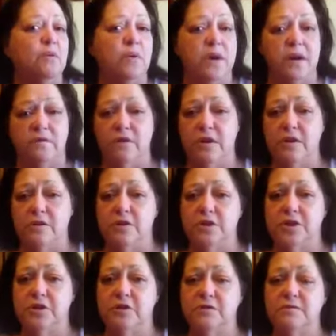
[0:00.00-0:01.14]
whatever you
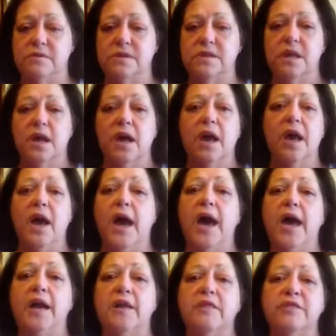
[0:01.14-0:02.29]
choose,
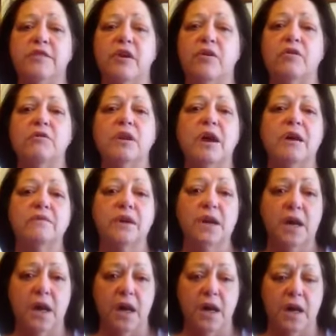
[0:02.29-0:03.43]
and a third of a
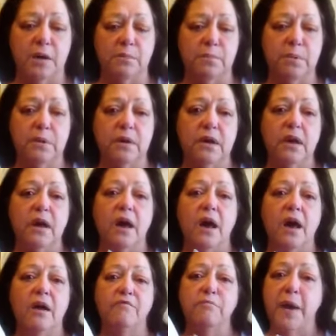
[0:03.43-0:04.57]
cup
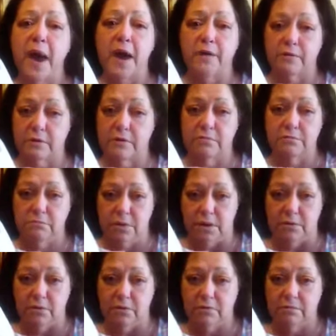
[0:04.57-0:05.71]
of powdered
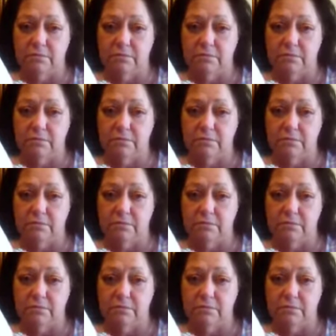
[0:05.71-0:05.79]
milk.